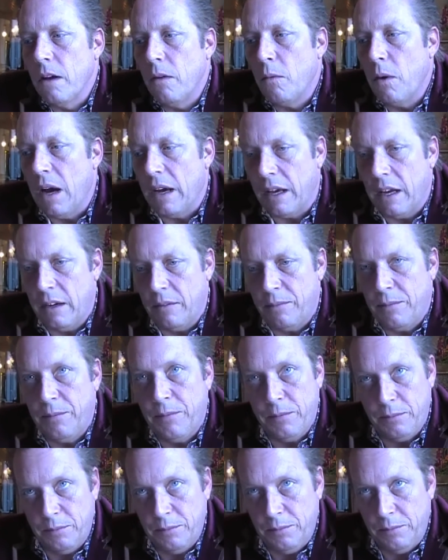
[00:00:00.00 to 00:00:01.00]
Well, I got
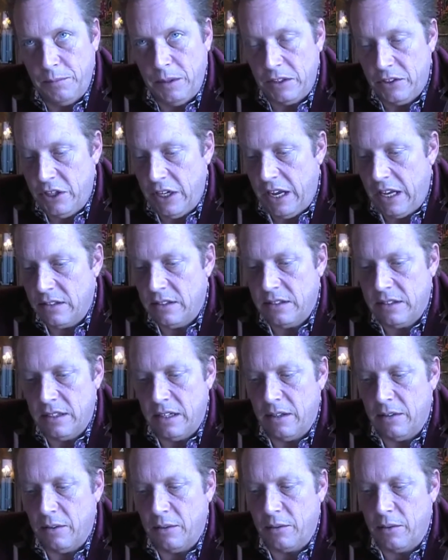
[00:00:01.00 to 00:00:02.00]
a chance.
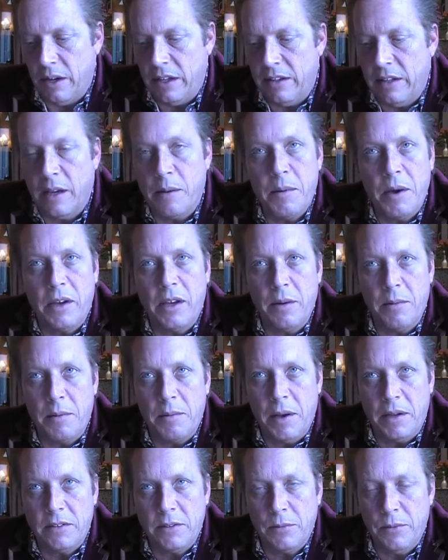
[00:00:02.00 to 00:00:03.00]
The great thing about coming
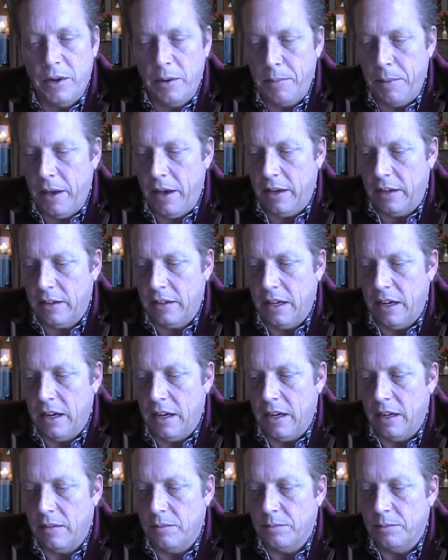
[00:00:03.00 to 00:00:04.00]
back to Winnipeg
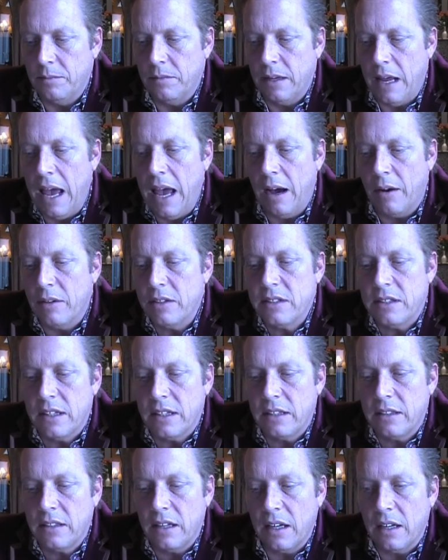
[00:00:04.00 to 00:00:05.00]
now is
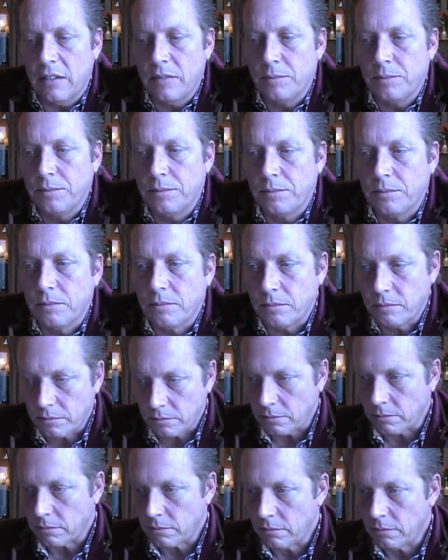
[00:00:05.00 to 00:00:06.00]
that
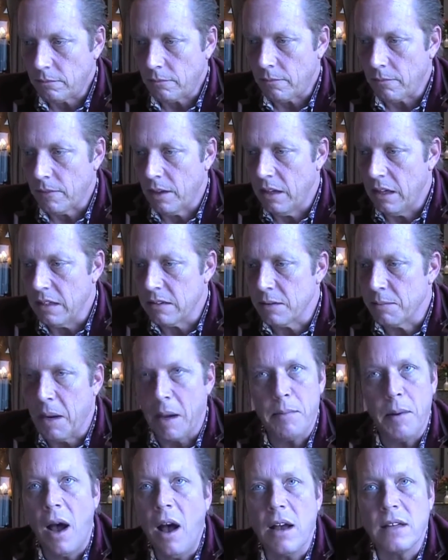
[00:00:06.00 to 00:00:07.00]
it's
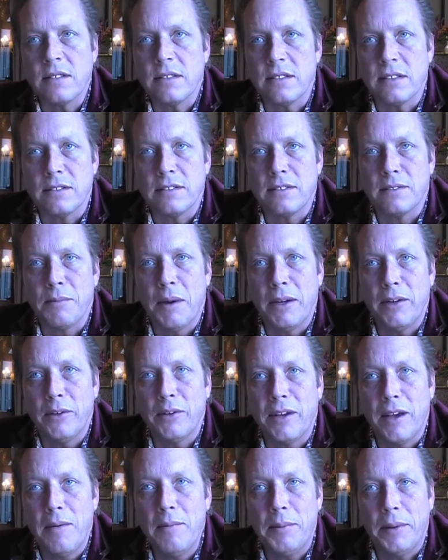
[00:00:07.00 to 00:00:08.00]
my boss. It's my new
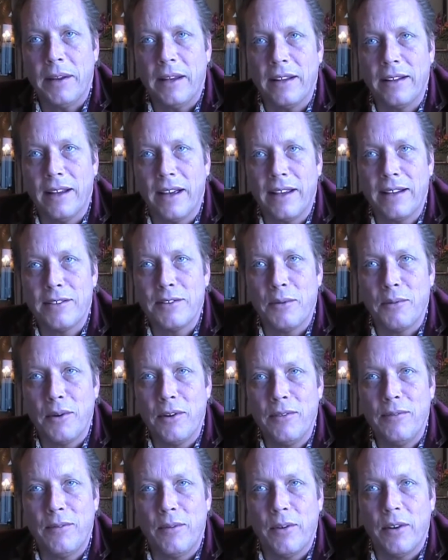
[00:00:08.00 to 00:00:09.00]
company that I get to
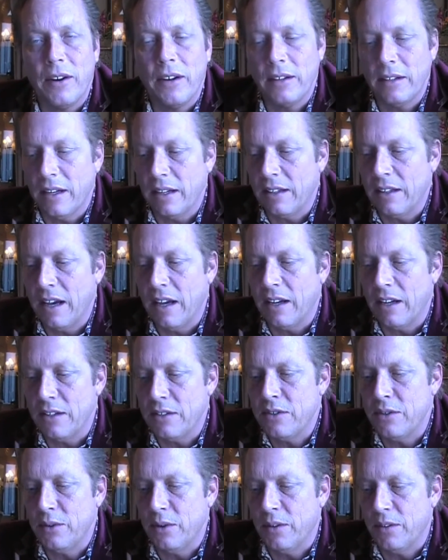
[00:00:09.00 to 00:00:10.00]
work for, and I got to
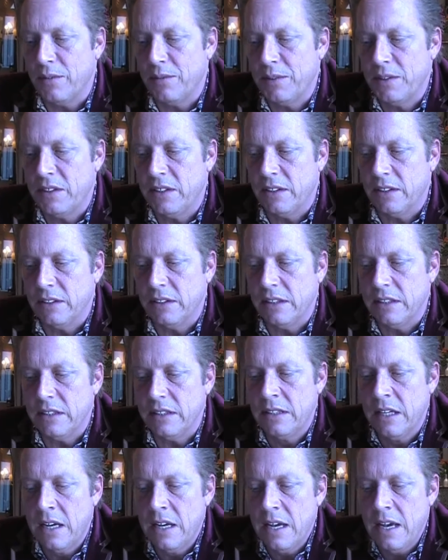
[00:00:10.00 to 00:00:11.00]
tour the facilities.